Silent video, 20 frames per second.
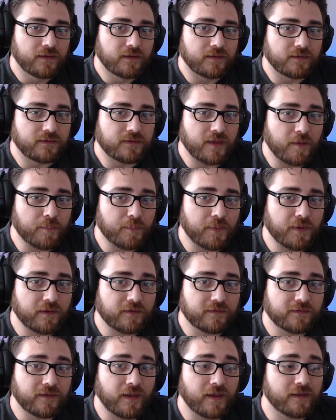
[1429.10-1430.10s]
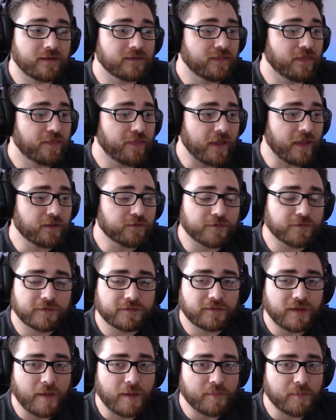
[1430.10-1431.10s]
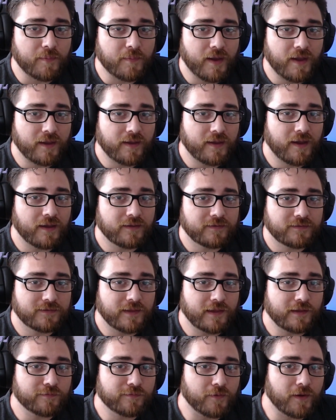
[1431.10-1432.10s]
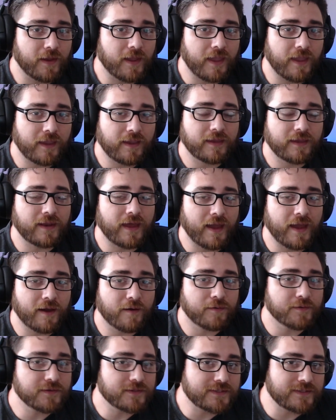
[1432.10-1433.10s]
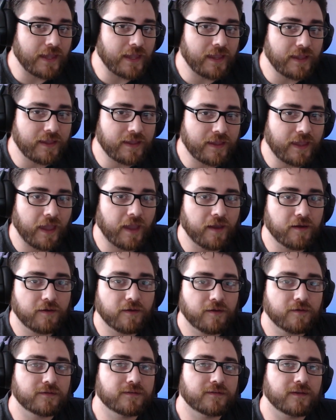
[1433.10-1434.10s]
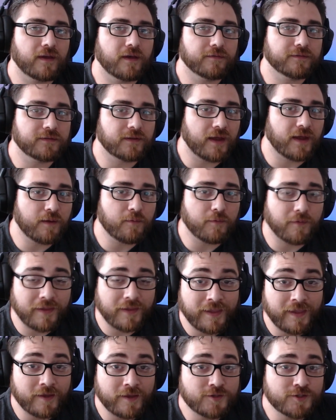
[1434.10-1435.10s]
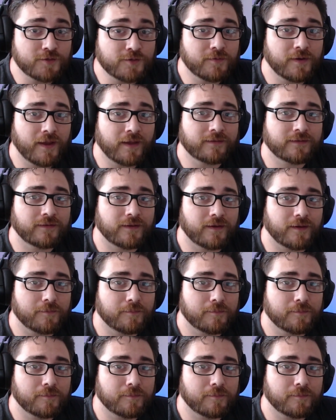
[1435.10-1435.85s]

That being said, thanks for stopping by, guys. Thanks for hanging out. Take care of yourselves, and I will catch you next time.